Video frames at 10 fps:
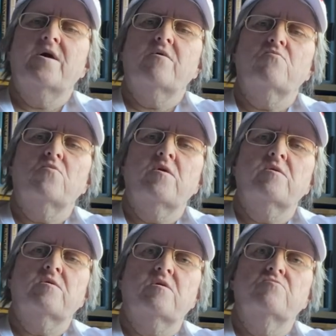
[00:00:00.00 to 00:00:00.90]

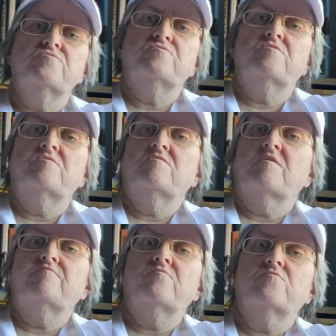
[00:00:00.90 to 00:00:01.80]
outright, ghosted and
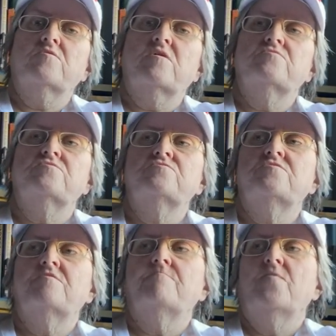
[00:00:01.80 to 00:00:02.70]
left a
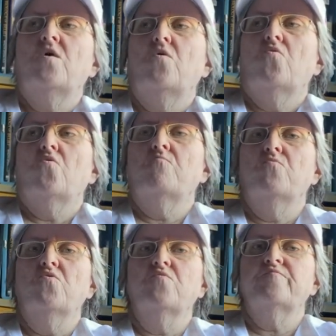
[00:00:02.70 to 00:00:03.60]
relationship, or
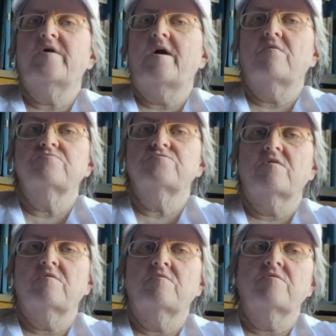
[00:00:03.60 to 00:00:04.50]
moved out
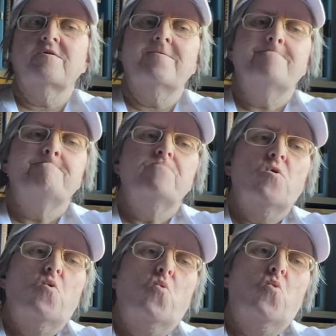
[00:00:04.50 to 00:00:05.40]
suddenly.
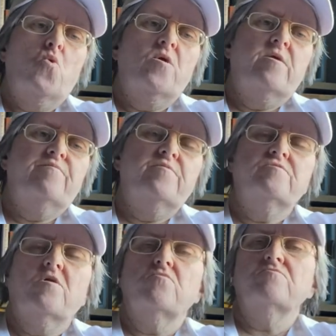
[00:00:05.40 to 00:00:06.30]
Or if you
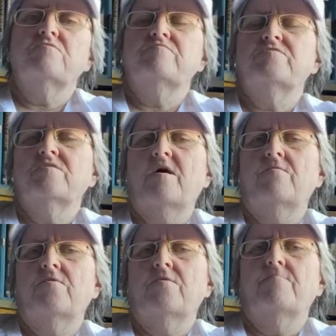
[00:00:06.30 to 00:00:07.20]
don't live
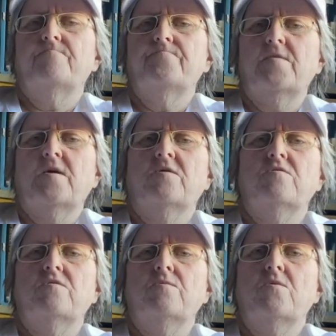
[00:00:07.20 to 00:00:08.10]
together
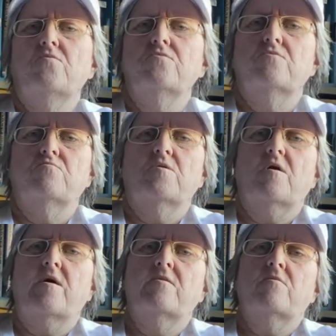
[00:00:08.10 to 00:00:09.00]
and, you
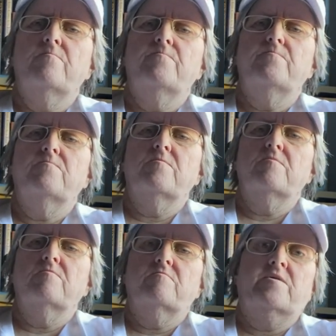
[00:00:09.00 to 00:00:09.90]
rely on
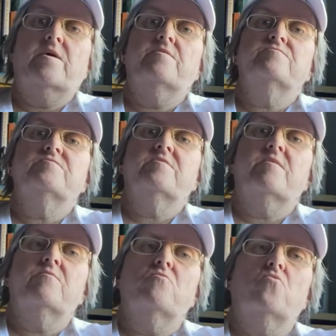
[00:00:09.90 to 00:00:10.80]
getting
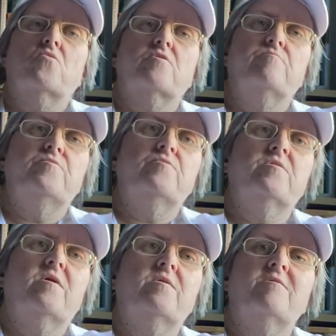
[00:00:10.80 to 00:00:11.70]
together or
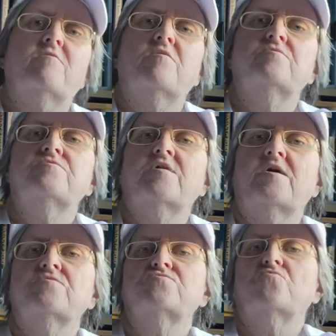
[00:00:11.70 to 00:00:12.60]
communicating on a
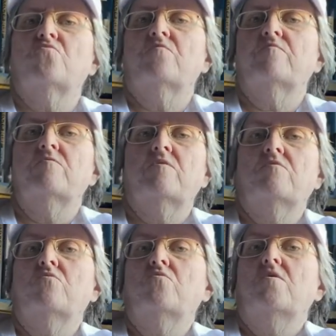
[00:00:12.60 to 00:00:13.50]
text or, you
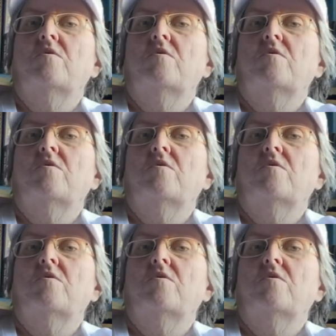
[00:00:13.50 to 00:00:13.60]
know,